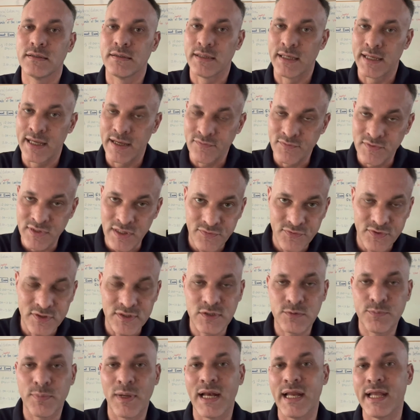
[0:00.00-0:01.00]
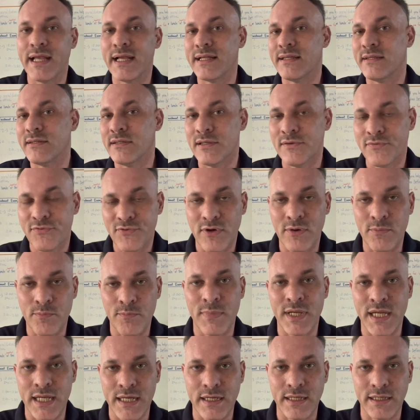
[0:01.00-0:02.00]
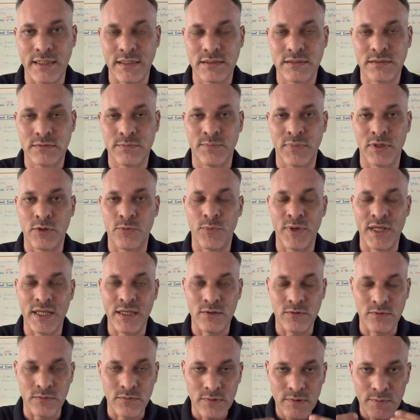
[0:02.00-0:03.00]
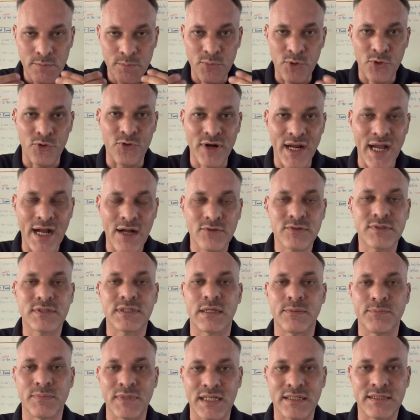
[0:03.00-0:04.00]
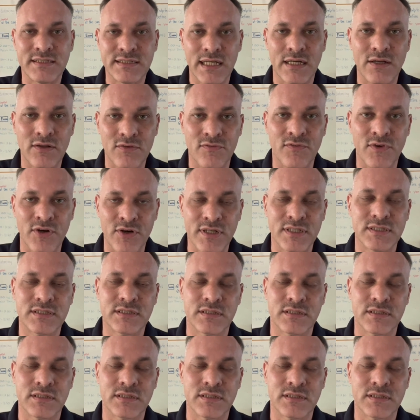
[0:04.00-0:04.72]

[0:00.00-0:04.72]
They have different spelling and different meanings, but when you pronounce them, they sound very